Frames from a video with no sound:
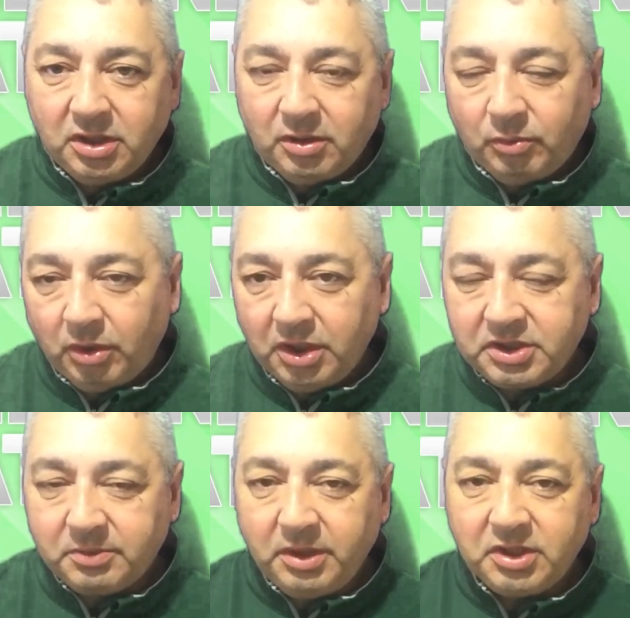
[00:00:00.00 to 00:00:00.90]
Wanted
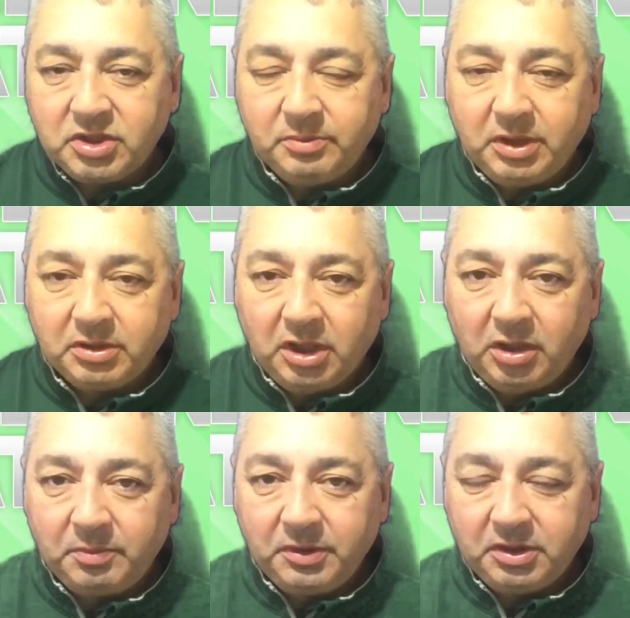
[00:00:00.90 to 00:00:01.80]
to mention about
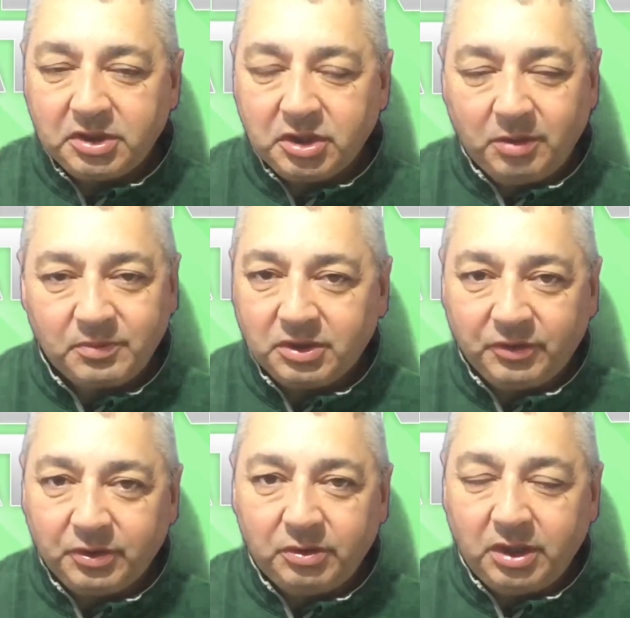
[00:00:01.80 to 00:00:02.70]
Galopin des Champs,
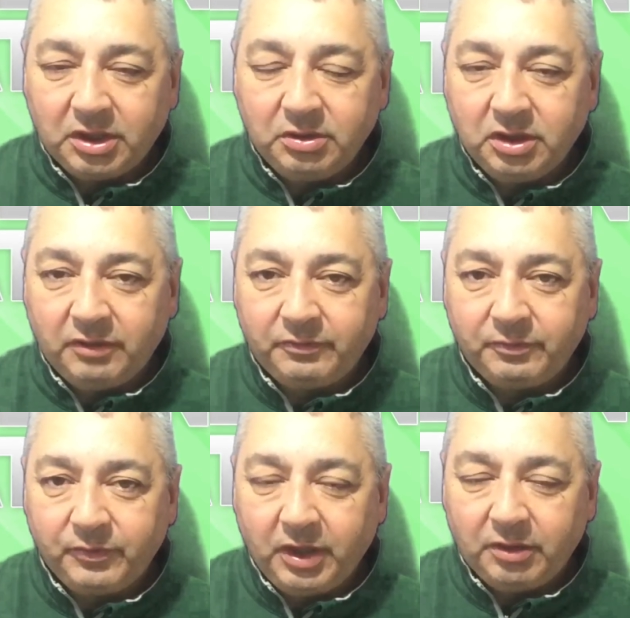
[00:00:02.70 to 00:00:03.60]
although I could have
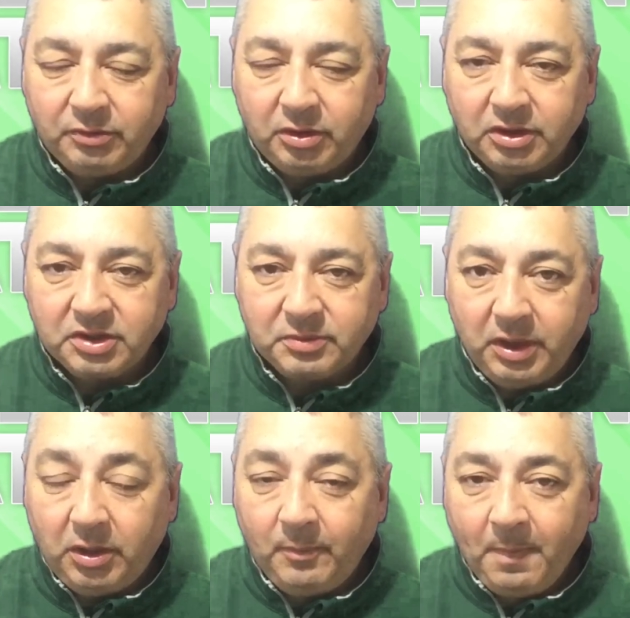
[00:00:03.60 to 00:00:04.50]
that wrong as
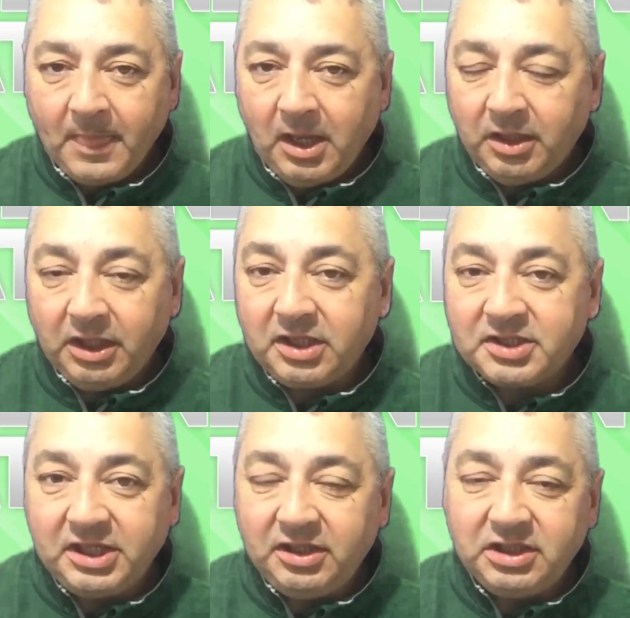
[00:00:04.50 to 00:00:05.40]
well. And like I
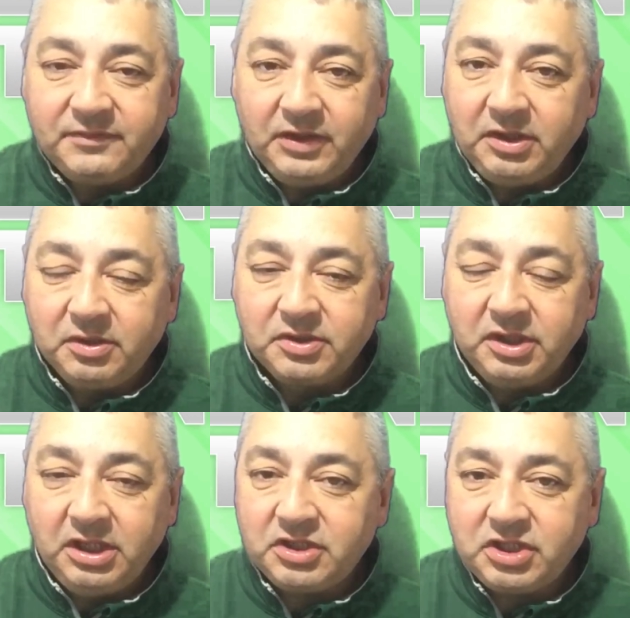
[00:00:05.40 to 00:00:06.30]
say in these videos,
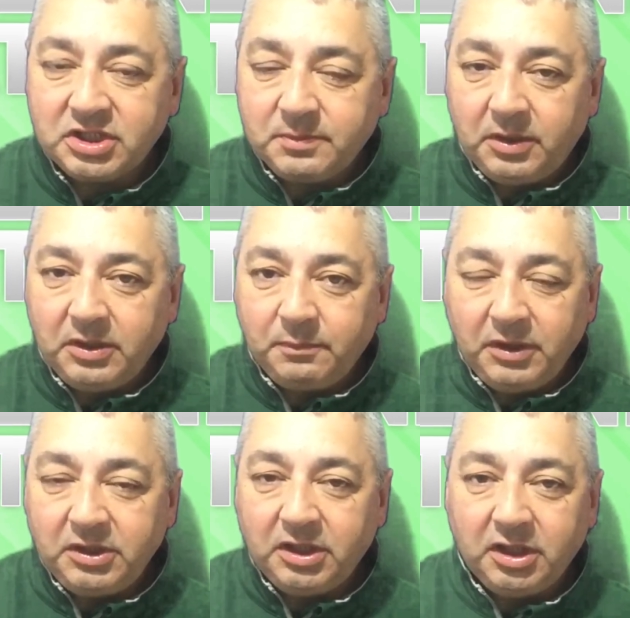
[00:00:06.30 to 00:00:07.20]
it's just my
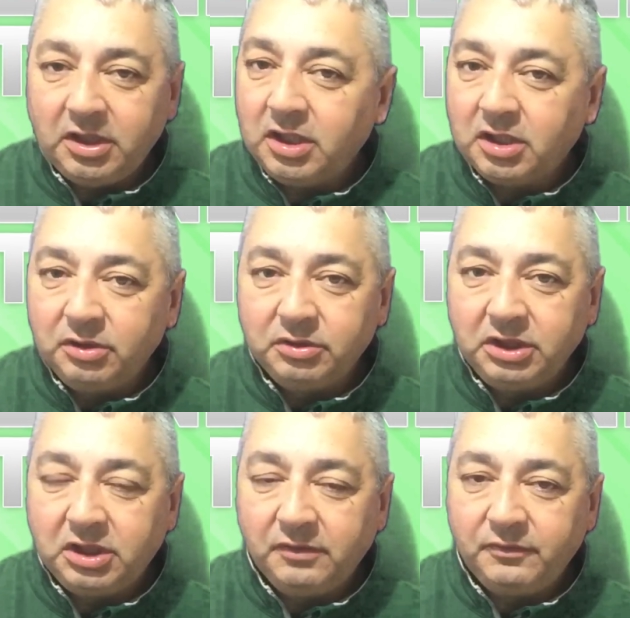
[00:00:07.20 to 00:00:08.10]
opinion, and I can only
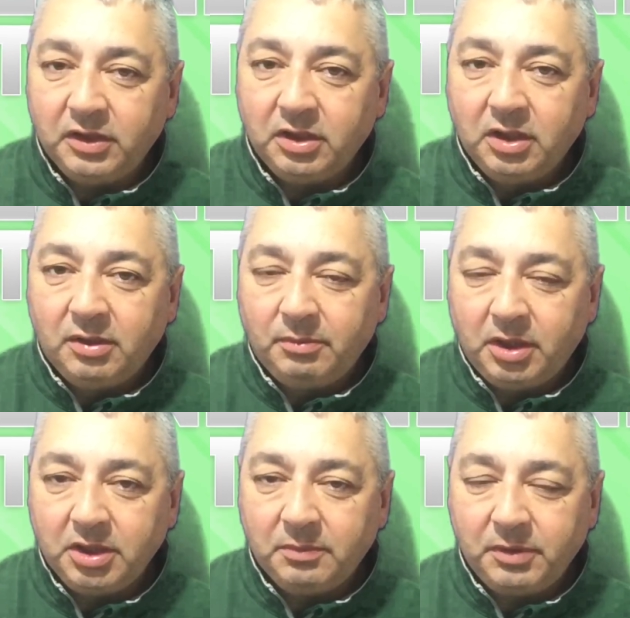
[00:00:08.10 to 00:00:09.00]
give you my
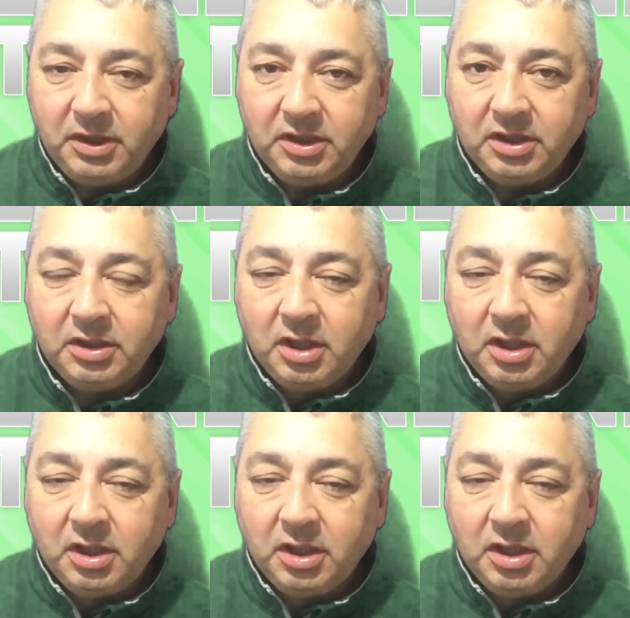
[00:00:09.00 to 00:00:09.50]
opinion.